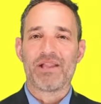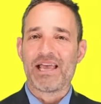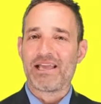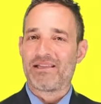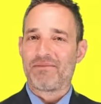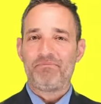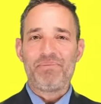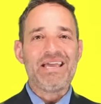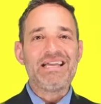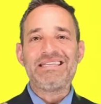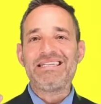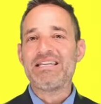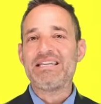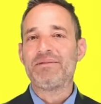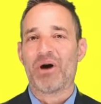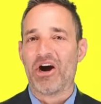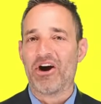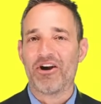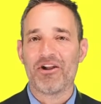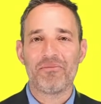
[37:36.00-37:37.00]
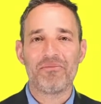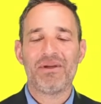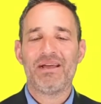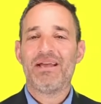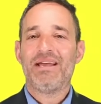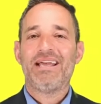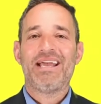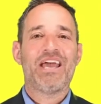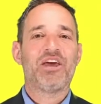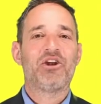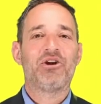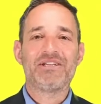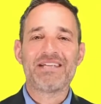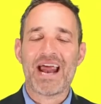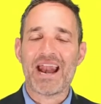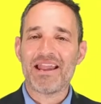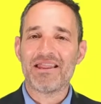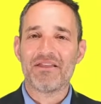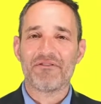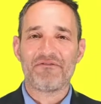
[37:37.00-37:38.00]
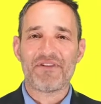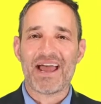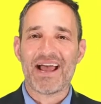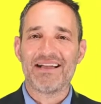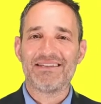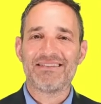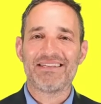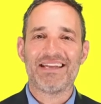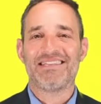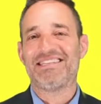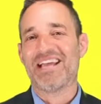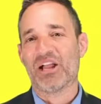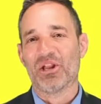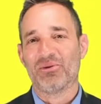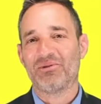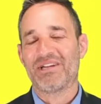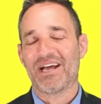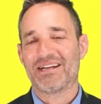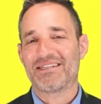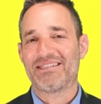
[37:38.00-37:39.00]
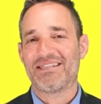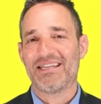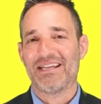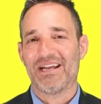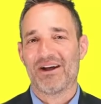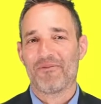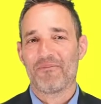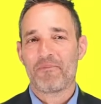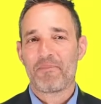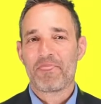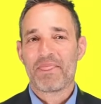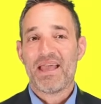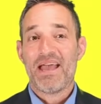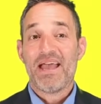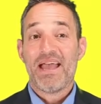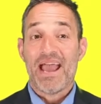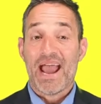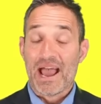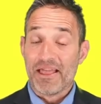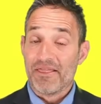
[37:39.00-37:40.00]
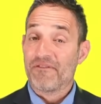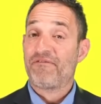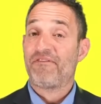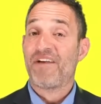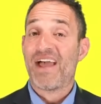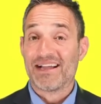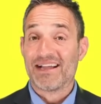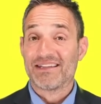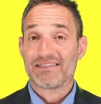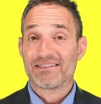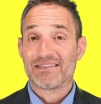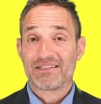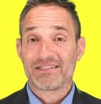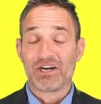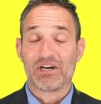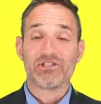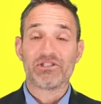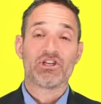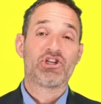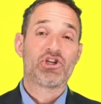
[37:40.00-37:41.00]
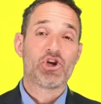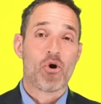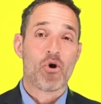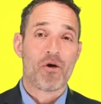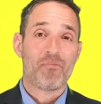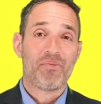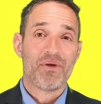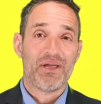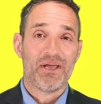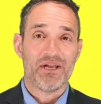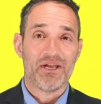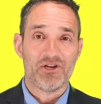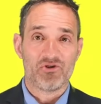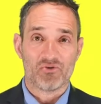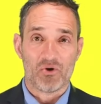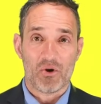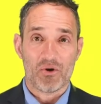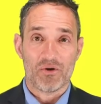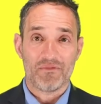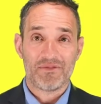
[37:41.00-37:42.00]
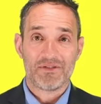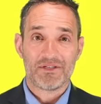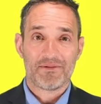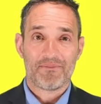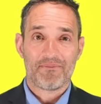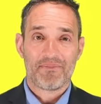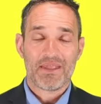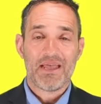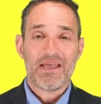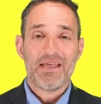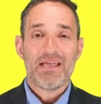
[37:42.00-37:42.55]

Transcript: up like P.T. Barnum, entertaining the fans in his yellow tuxedo. And the fans start to show up in droves.